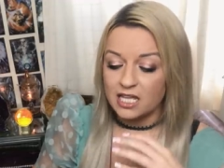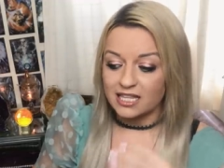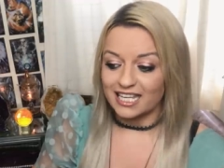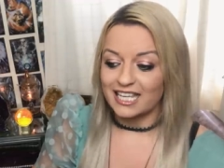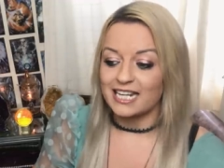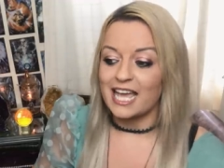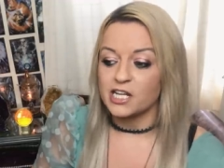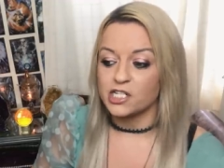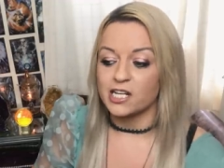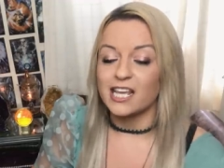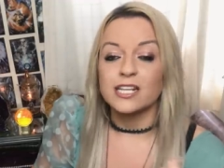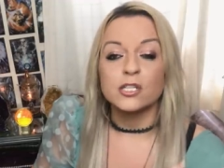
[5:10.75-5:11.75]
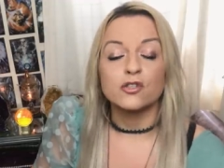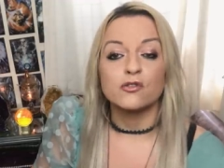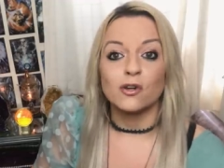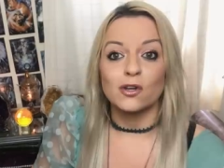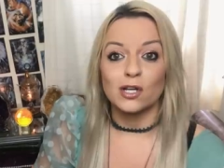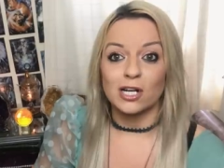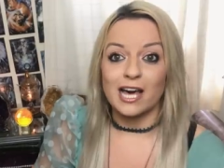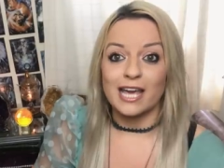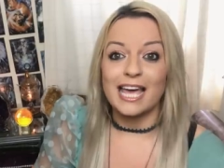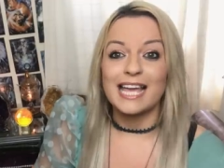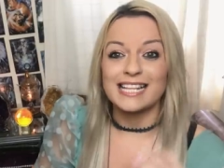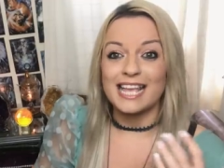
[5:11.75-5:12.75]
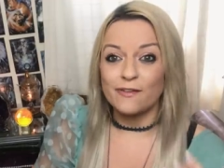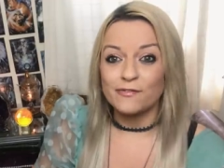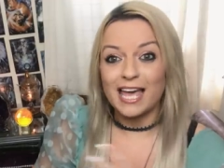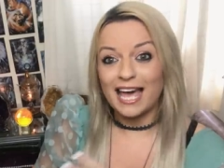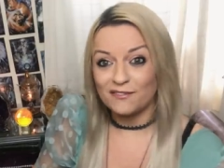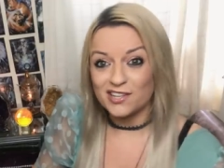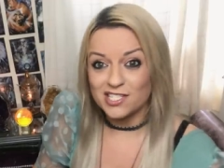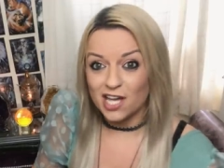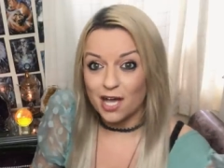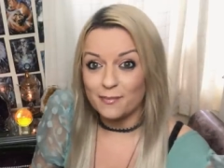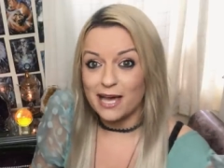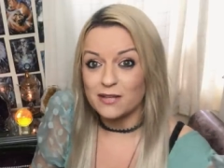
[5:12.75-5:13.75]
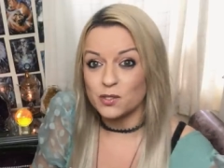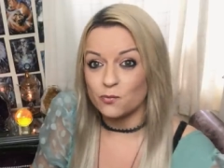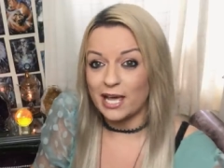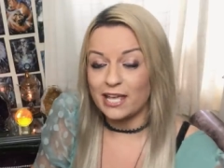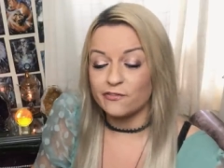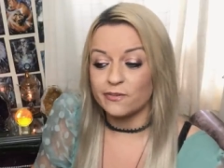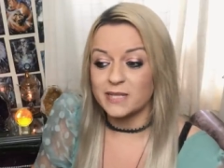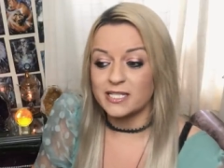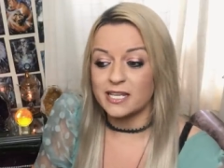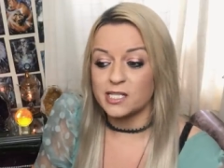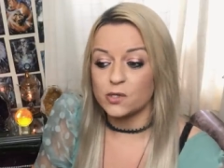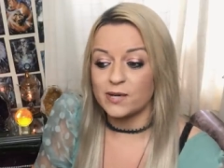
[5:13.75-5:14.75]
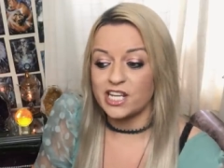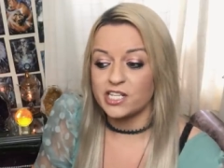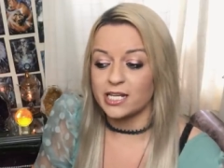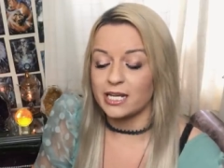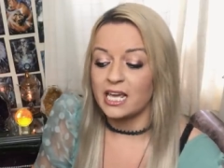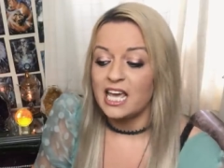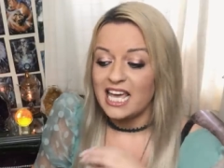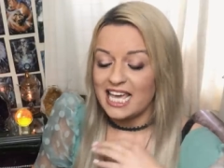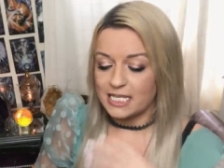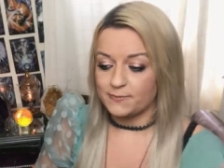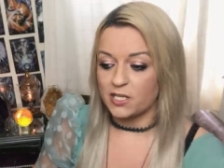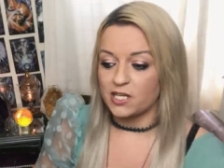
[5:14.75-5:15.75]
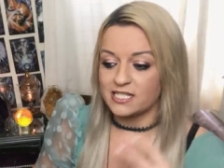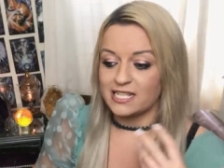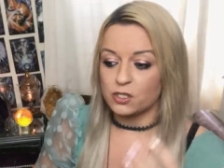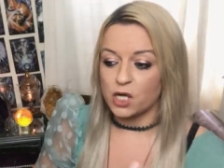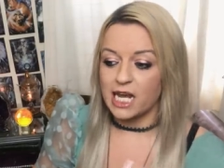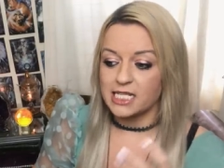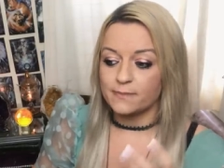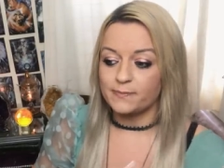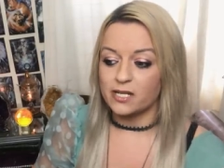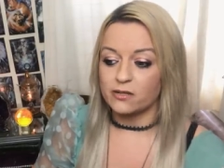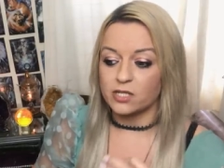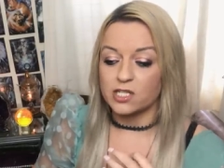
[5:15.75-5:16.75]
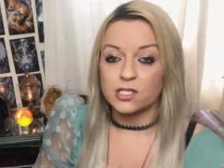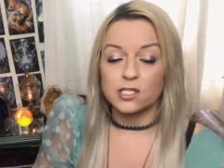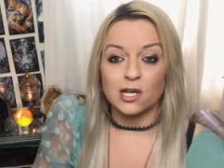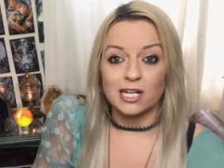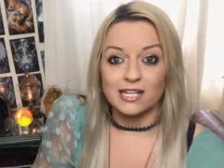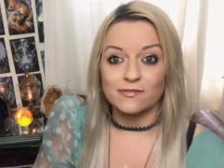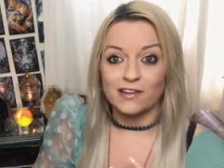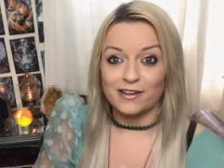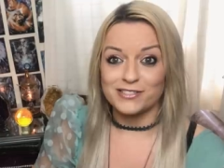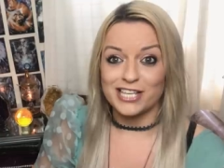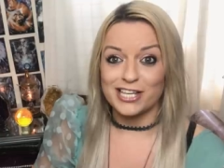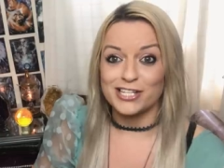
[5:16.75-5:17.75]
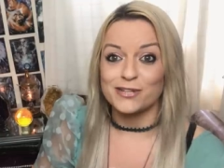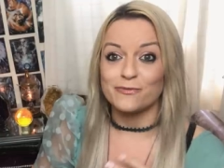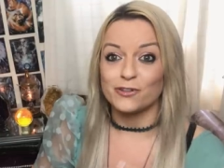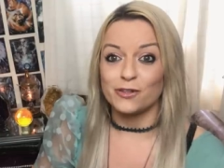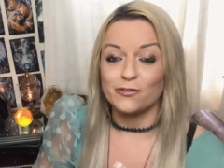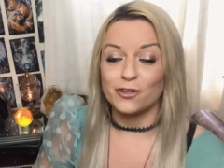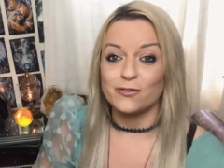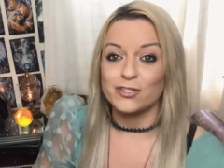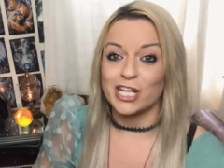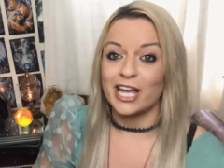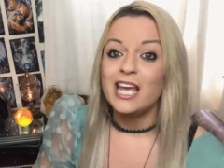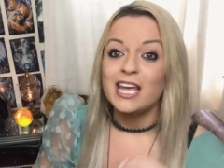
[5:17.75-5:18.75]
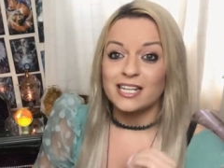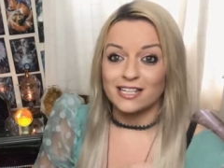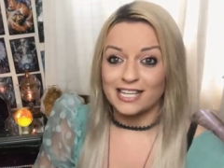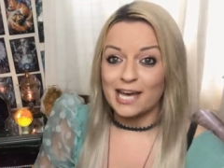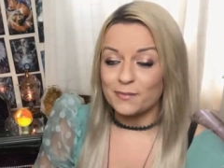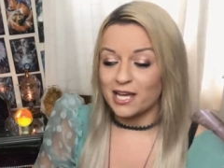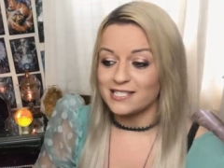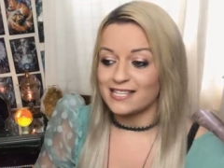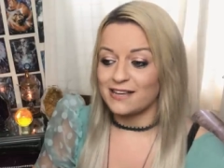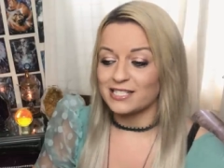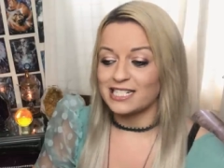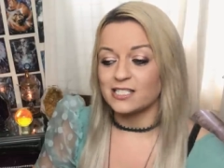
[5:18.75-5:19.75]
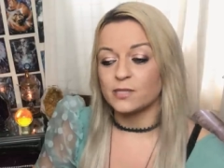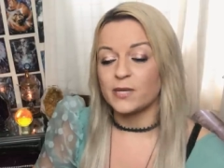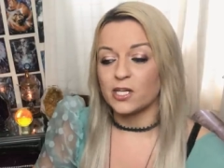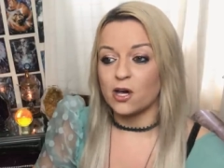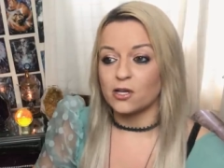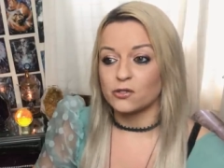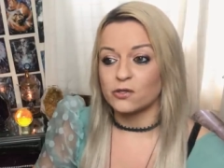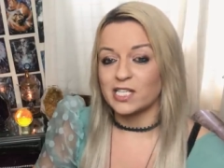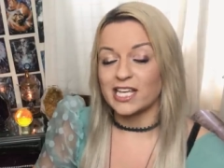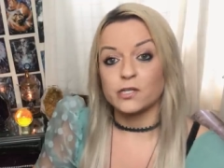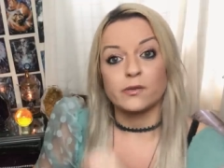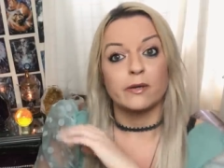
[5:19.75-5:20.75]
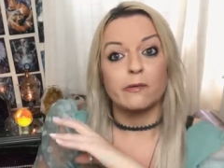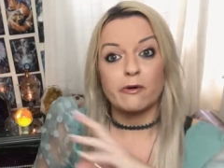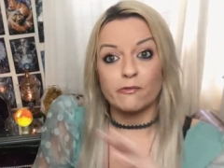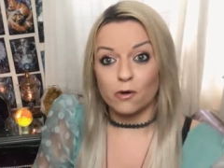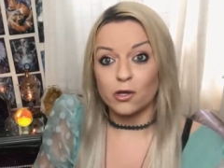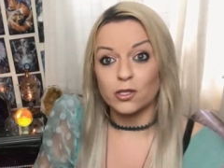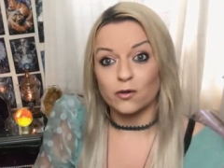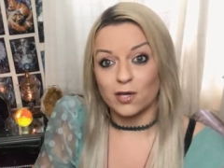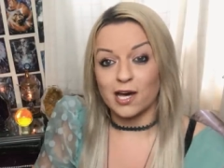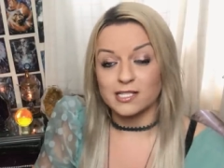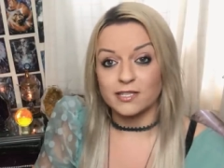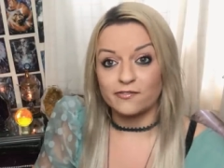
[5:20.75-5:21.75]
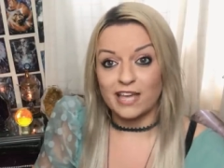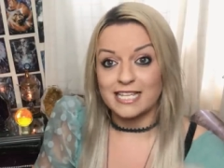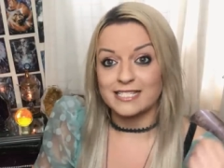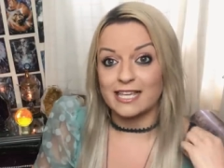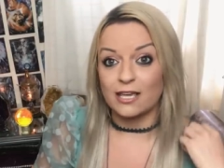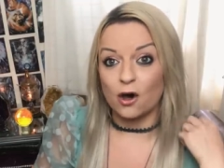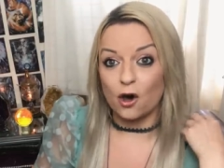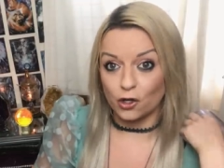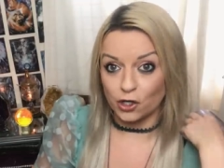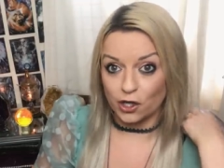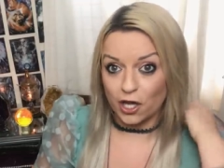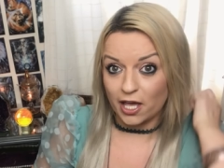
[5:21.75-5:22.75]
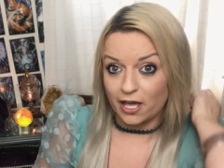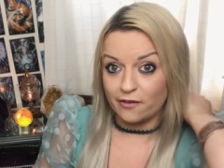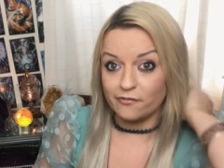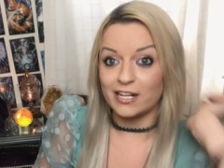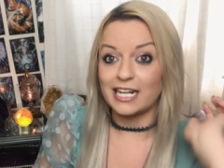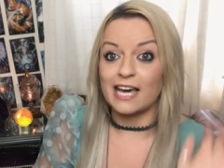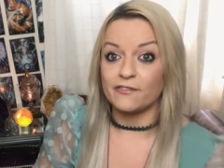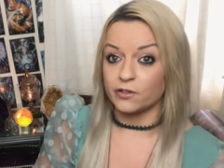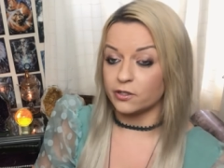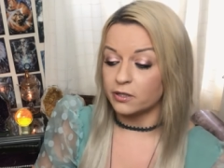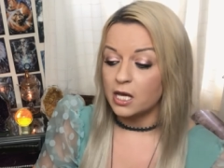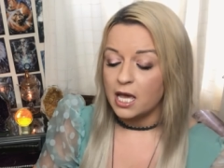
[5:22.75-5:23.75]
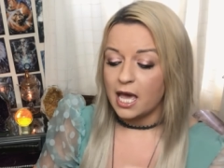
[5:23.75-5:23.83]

the connection in a stronger light. And if they're having time out away from the situation, it's because they're trying to build a solid foundation for the future. Now, that might sound a little bit contradictory with what you guys are facing on an earthly level,